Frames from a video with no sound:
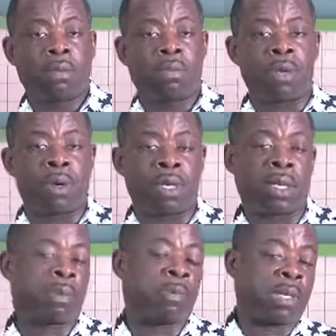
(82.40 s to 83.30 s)
period.
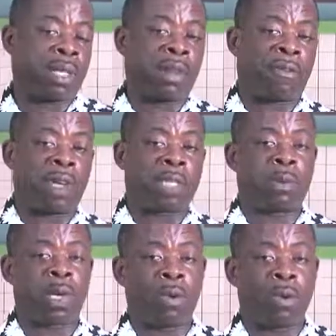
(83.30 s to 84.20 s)
Especially the first
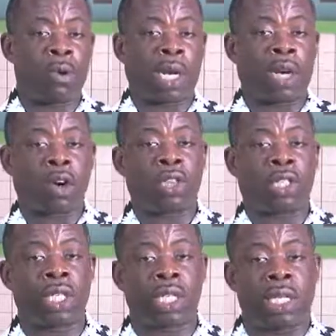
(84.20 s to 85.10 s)
period, we'll look at the
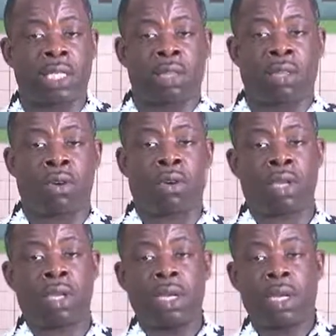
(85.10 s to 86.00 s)
contingency
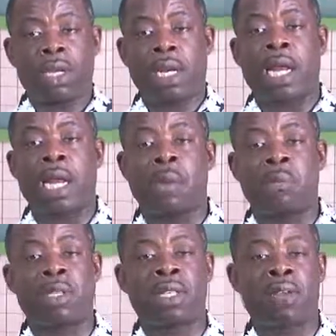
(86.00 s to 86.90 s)
theory that
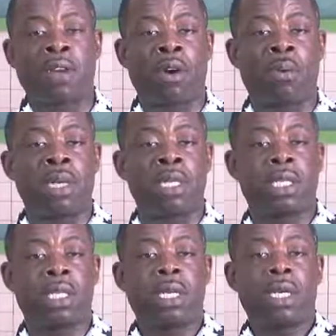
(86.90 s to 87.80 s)
underpins the
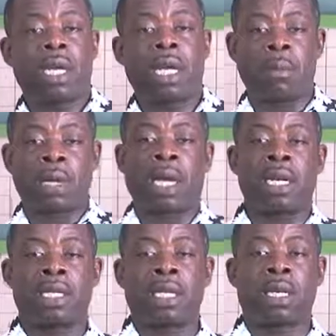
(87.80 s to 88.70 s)
environment and the
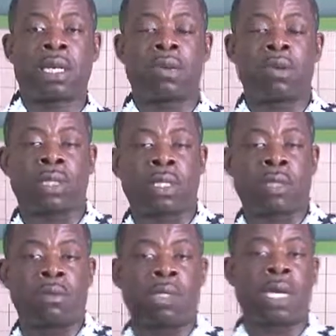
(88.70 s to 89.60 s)
mechanistic
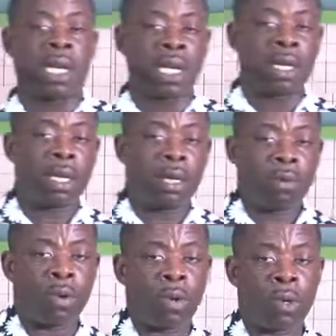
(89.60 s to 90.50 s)
systems, and then
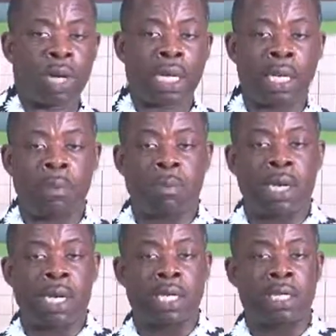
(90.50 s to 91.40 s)
we'll look at the
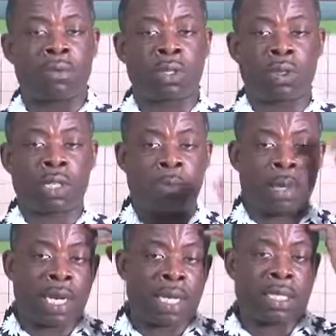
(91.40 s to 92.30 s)
dependency, resource
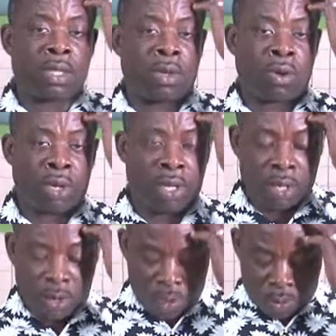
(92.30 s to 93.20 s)
dependency theory,
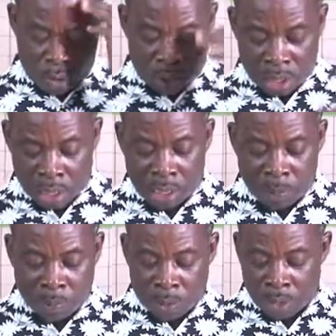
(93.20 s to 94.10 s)
which is
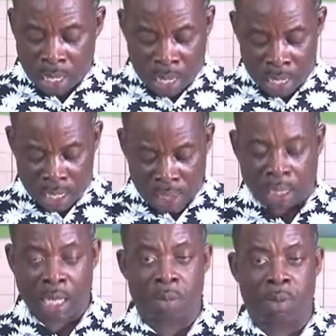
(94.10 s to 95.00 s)
explored under the
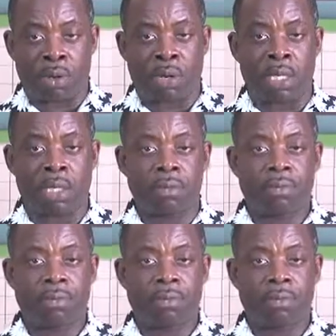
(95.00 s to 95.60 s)
second period.